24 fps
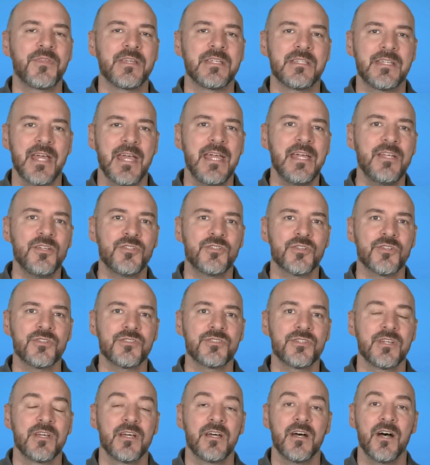
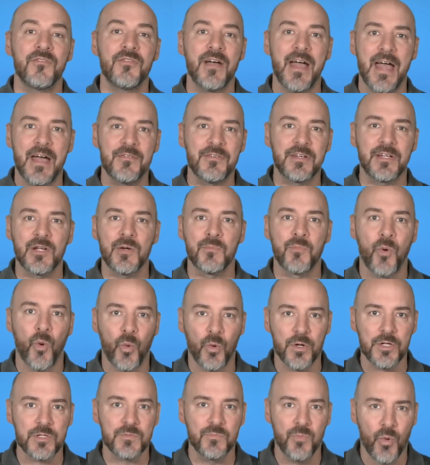dangers of having a
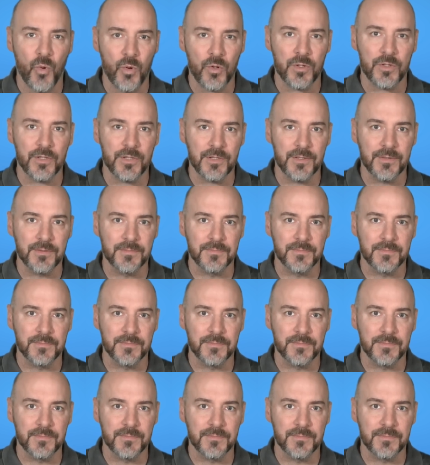porous border.